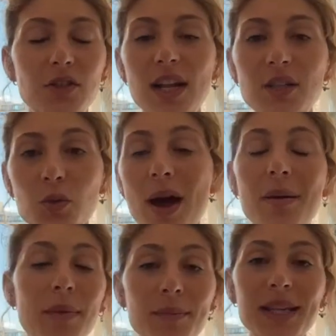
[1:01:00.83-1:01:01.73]
So that's
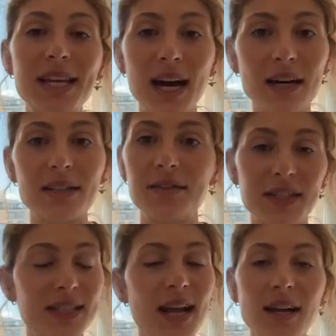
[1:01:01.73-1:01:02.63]
where maybe the
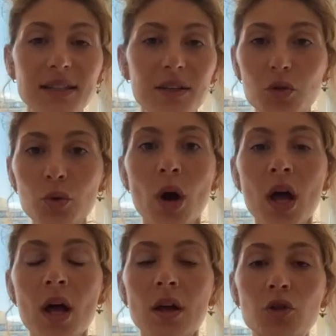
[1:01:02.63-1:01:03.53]
narrative started to,
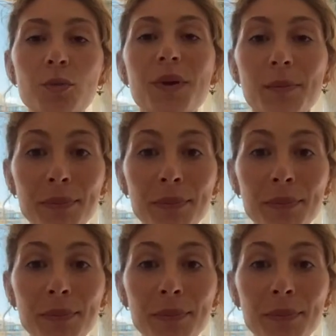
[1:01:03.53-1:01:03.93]
to be